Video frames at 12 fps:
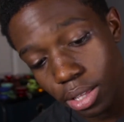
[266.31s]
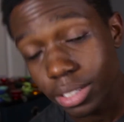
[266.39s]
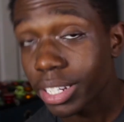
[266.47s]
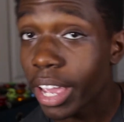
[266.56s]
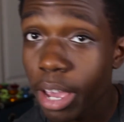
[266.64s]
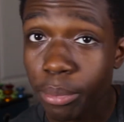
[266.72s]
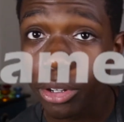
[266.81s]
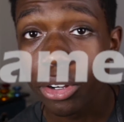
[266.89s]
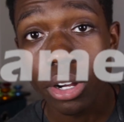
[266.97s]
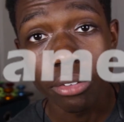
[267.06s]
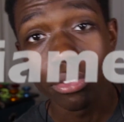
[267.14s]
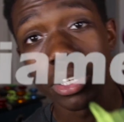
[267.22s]
the diameter
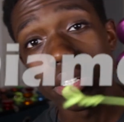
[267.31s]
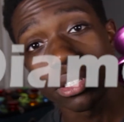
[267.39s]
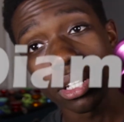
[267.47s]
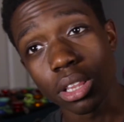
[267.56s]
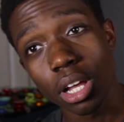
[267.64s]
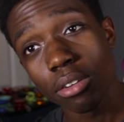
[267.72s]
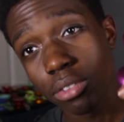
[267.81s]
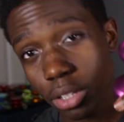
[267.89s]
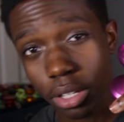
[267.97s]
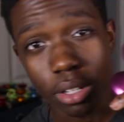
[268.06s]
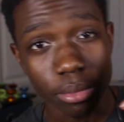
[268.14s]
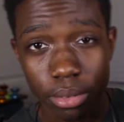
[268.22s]
of this
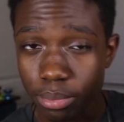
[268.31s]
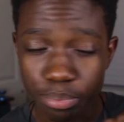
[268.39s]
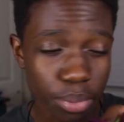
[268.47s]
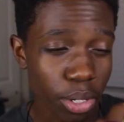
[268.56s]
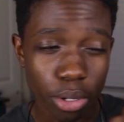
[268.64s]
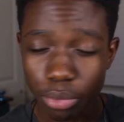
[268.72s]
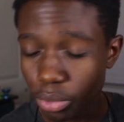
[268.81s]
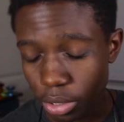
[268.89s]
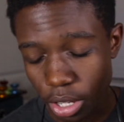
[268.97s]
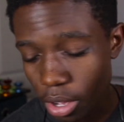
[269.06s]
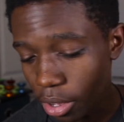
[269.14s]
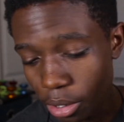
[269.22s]
lovely, beautiful
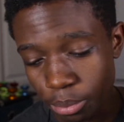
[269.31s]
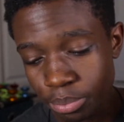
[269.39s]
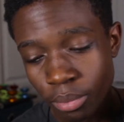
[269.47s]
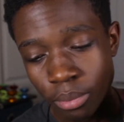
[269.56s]
yo-yo